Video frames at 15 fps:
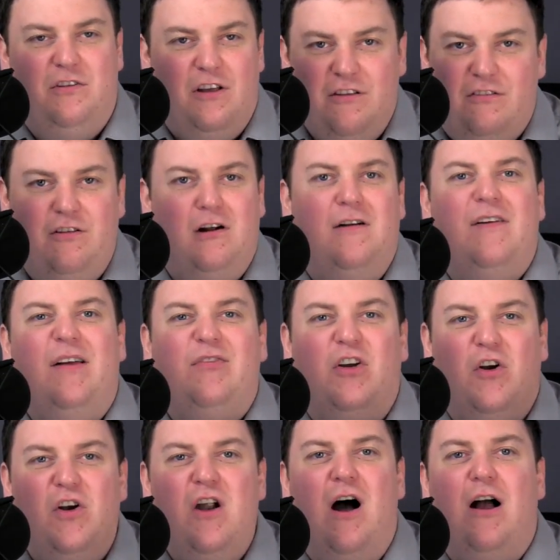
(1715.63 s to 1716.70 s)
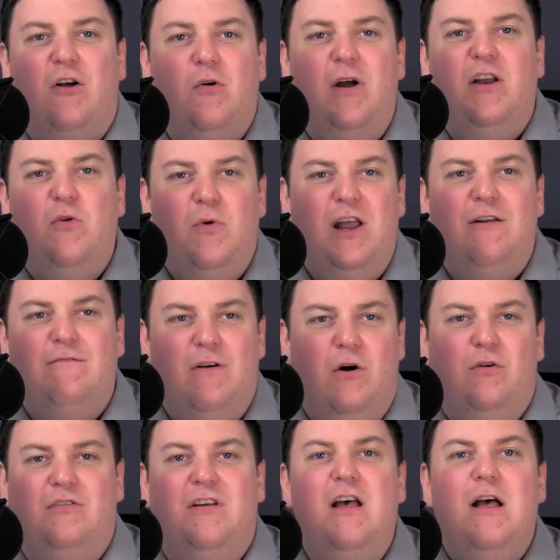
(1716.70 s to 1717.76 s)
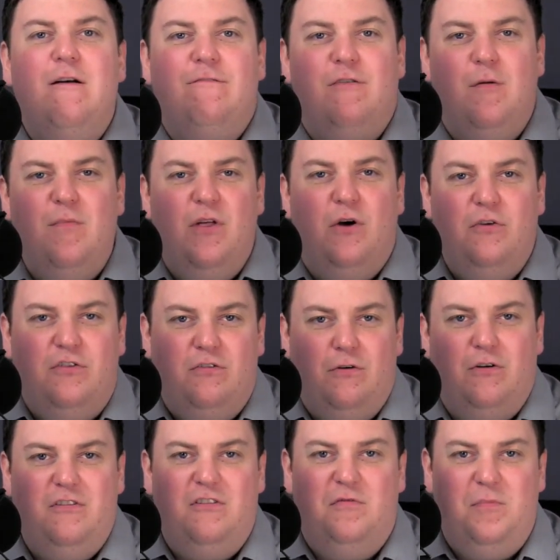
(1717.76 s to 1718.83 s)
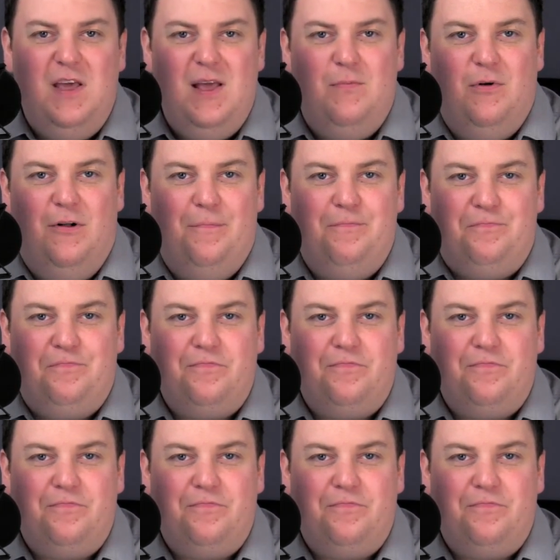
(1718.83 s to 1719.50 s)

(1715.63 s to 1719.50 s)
Conservatives are not going to win votes from those sorts of people.